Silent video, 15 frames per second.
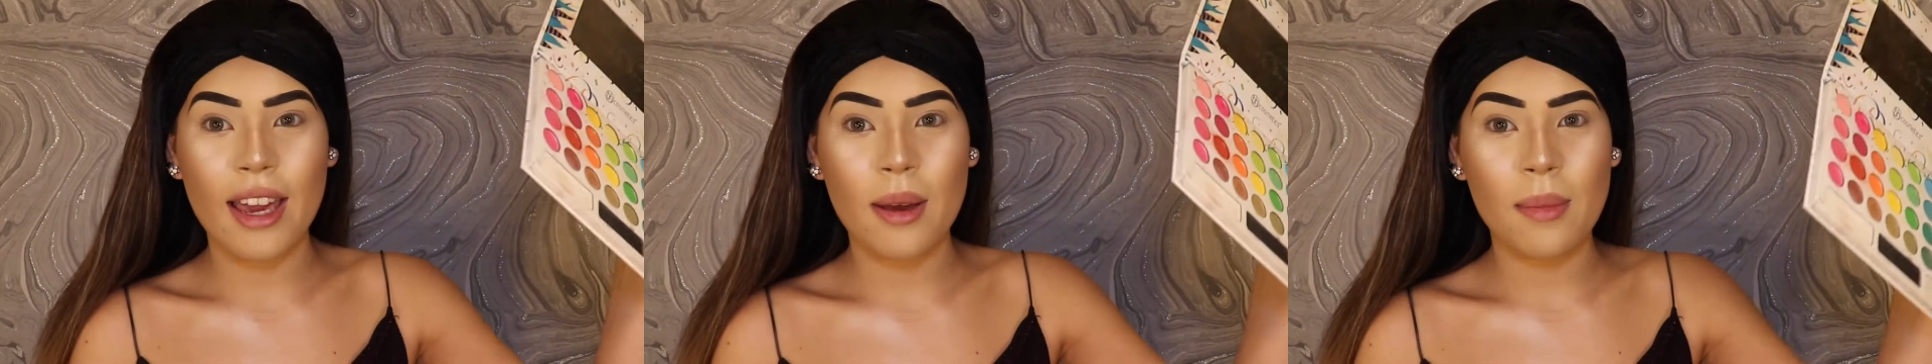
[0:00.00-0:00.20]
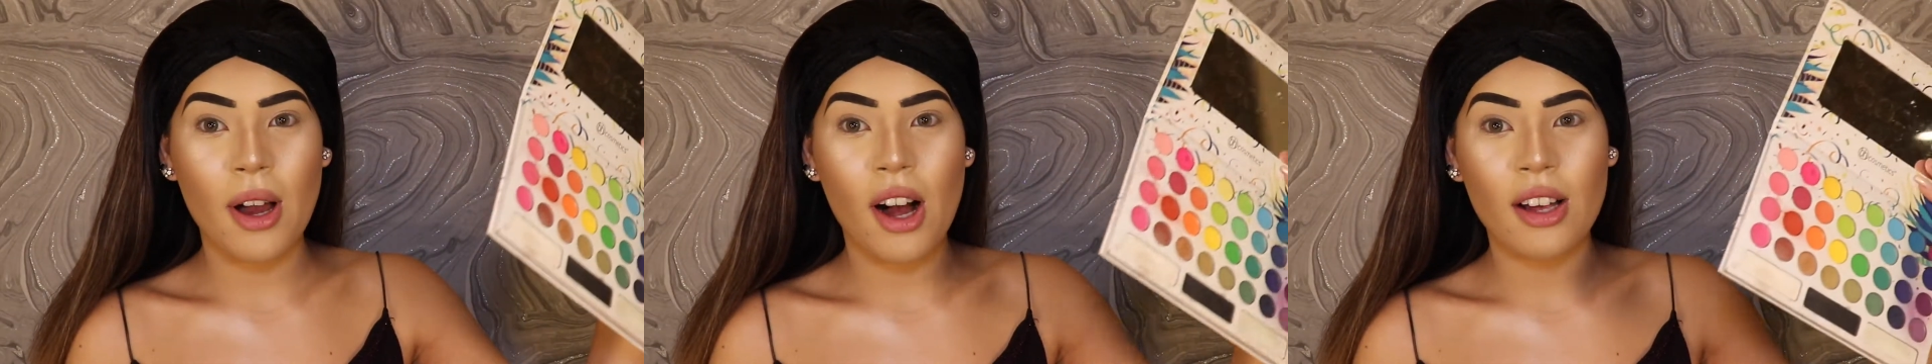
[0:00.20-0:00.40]

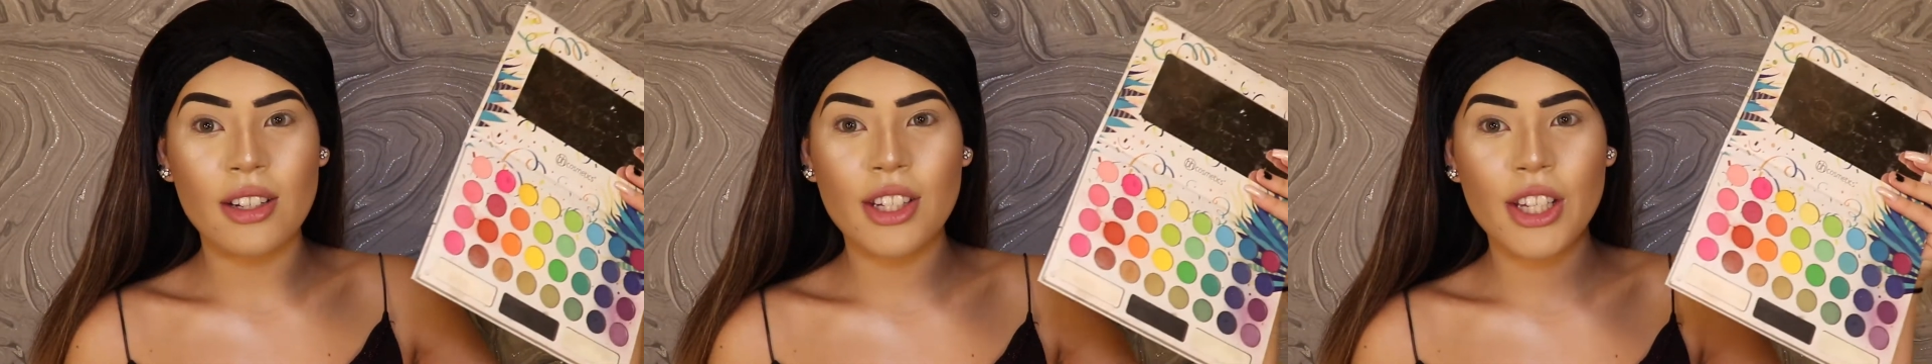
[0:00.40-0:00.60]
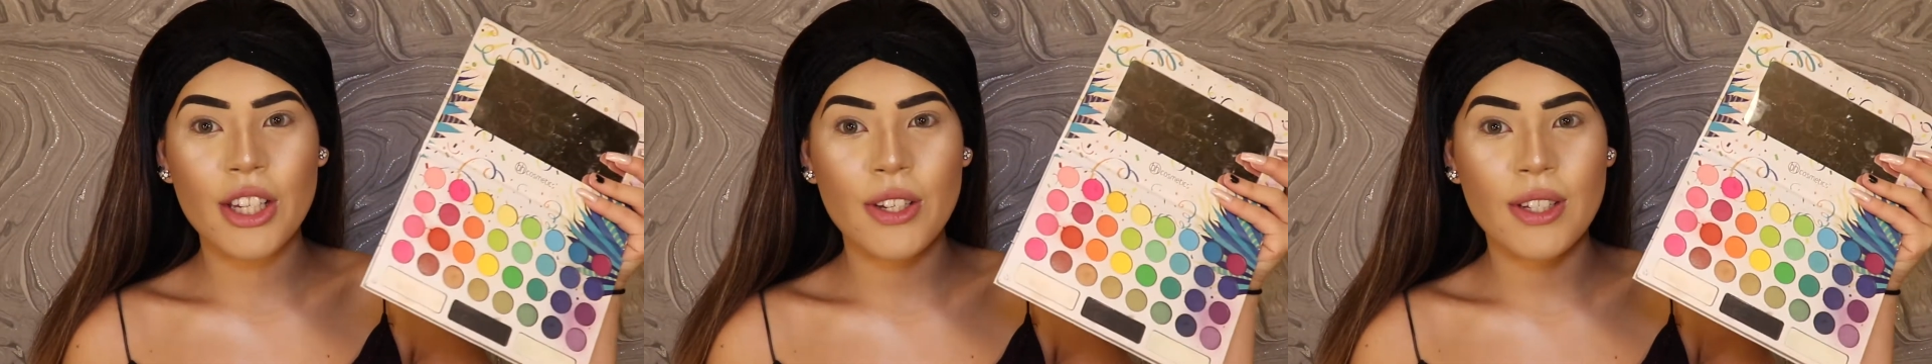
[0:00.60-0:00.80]
am
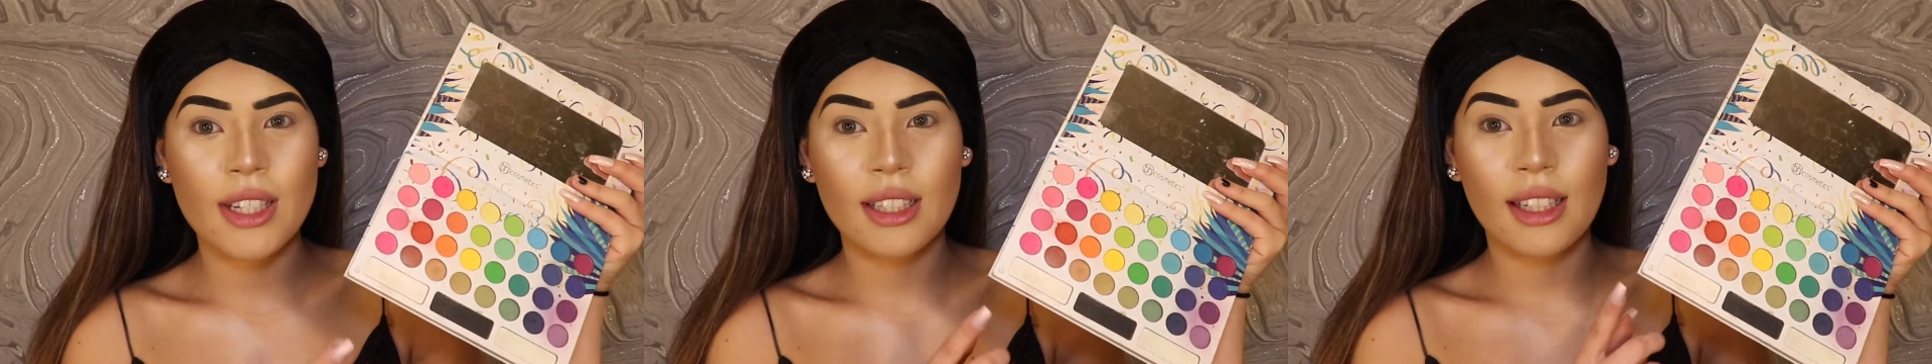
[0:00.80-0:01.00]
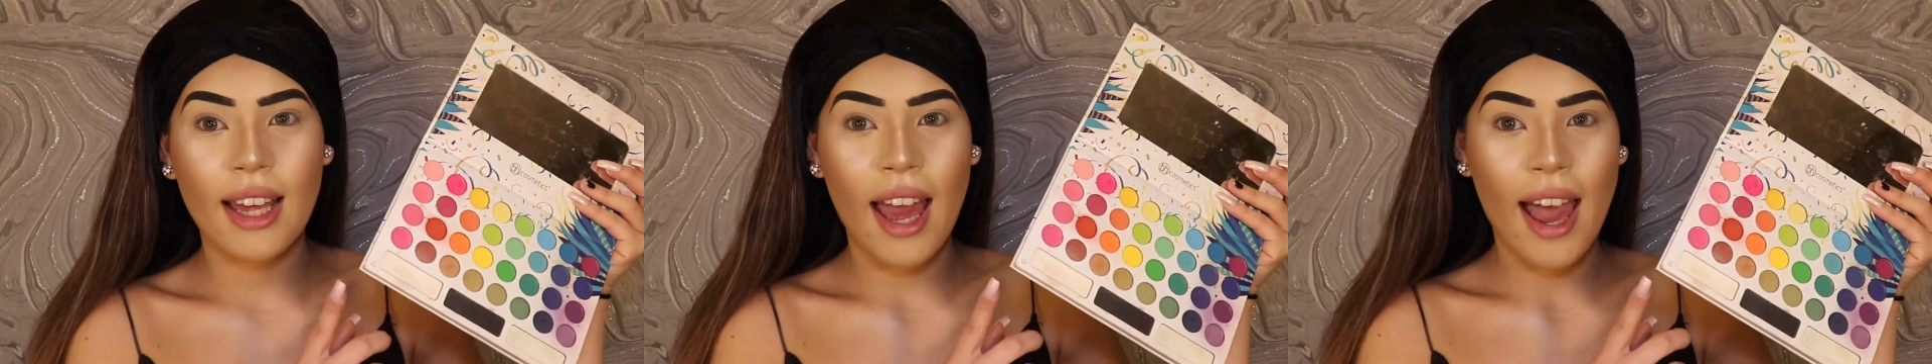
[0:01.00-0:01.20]
also
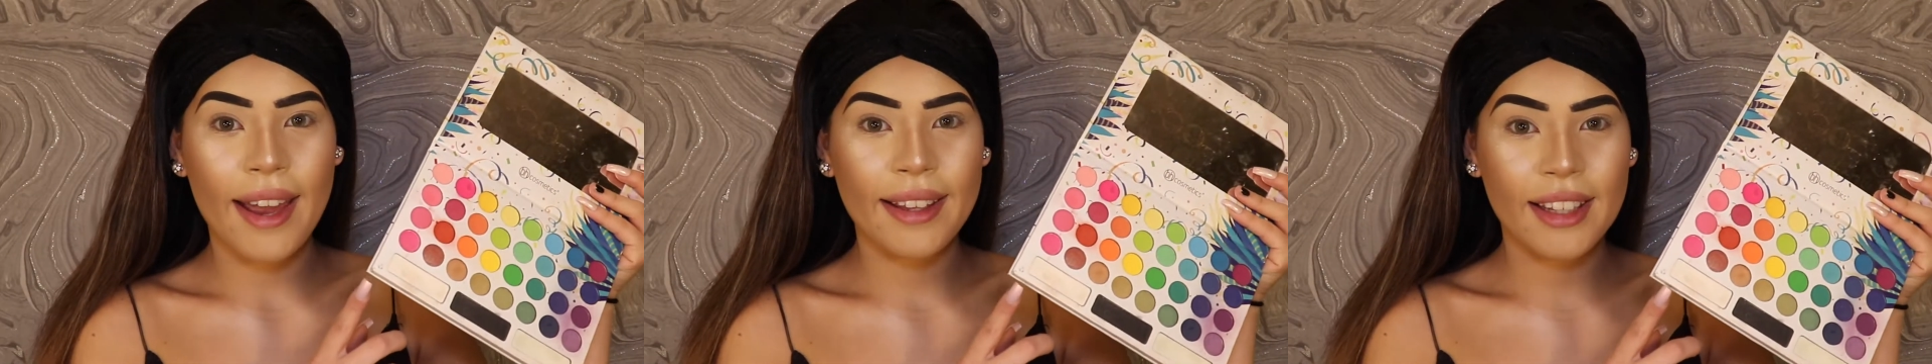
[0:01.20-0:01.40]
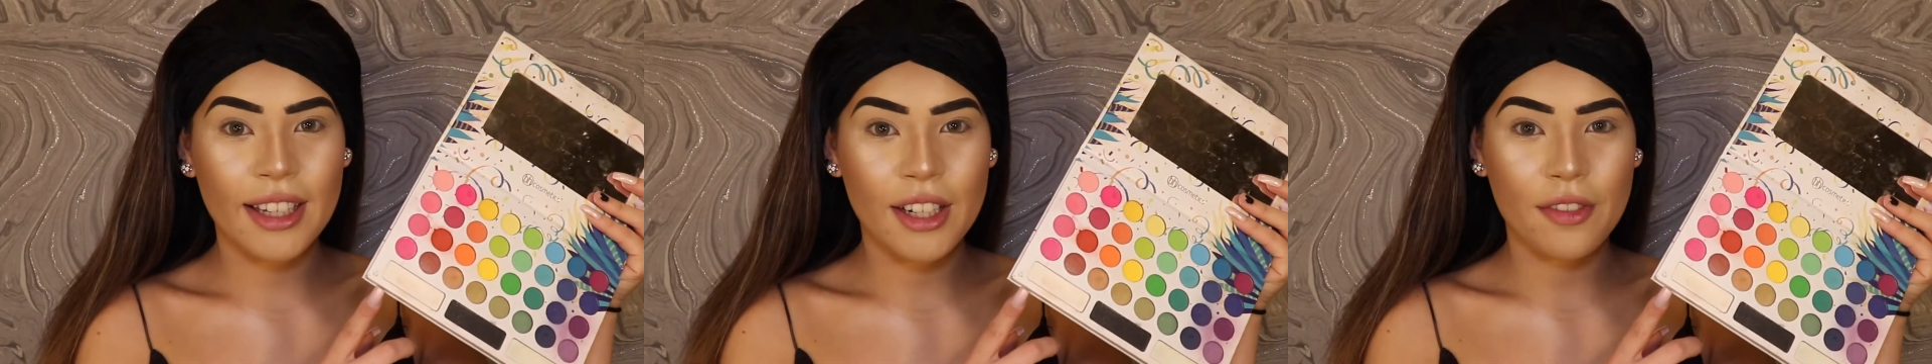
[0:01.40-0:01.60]
using the
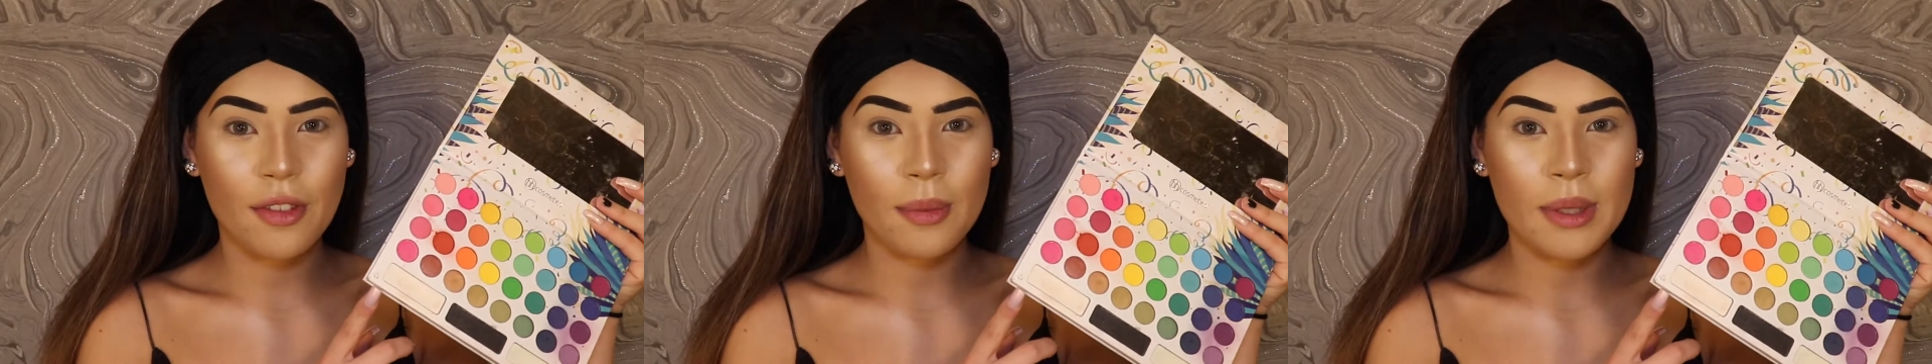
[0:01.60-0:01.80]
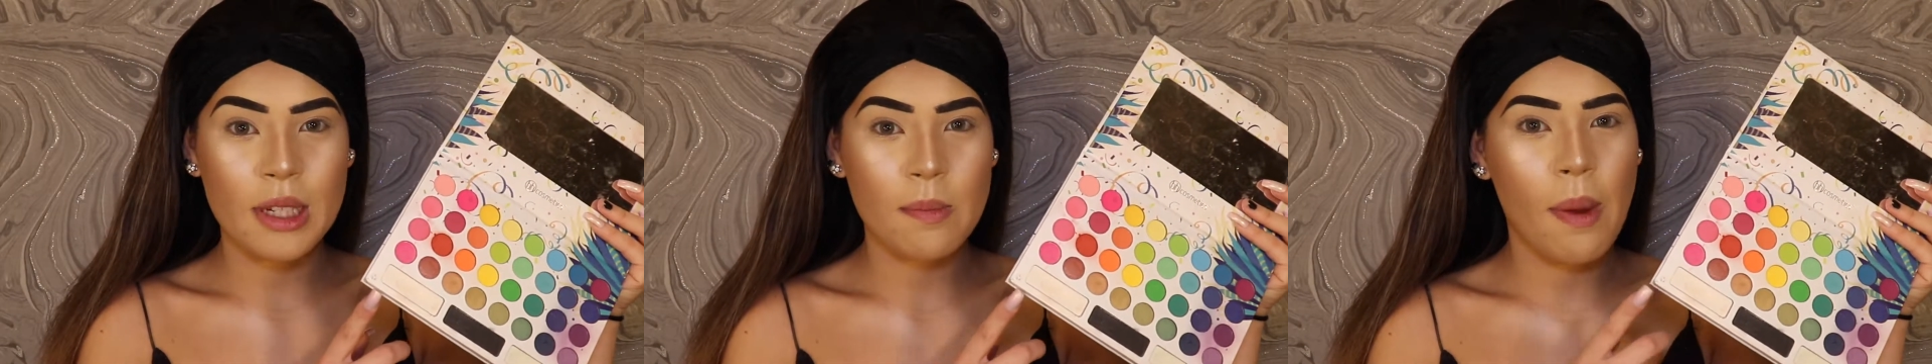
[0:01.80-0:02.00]
highlighter from
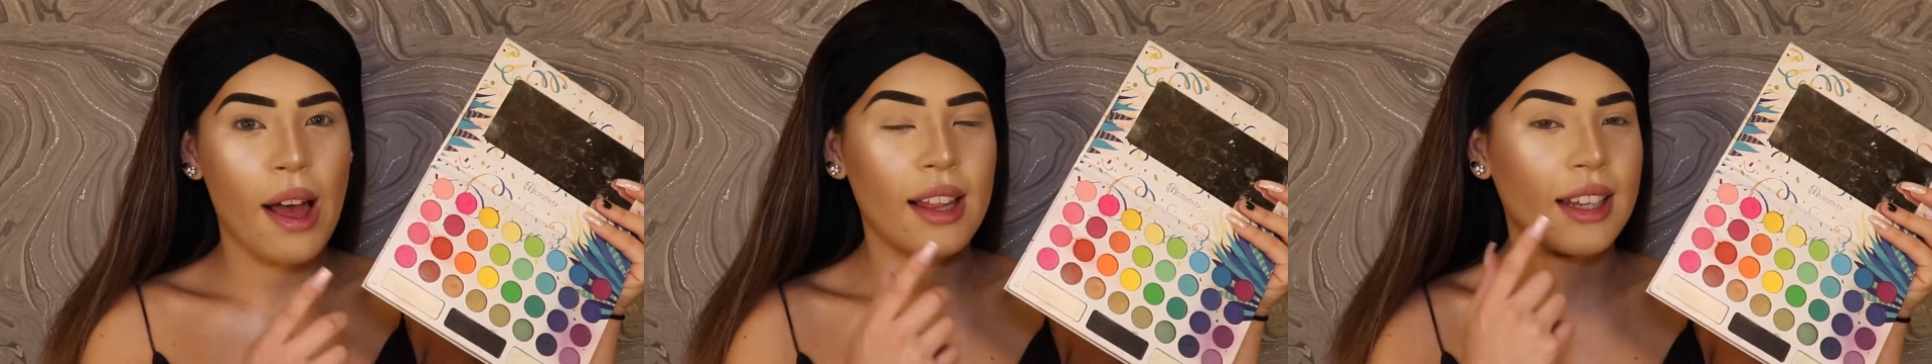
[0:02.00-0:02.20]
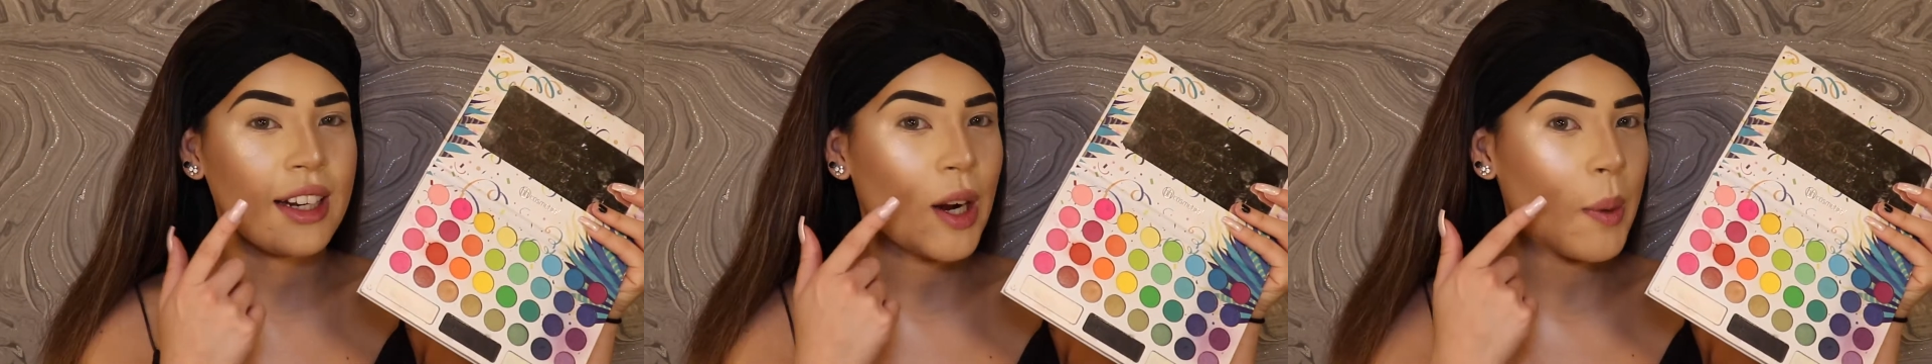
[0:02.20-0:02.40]
this palette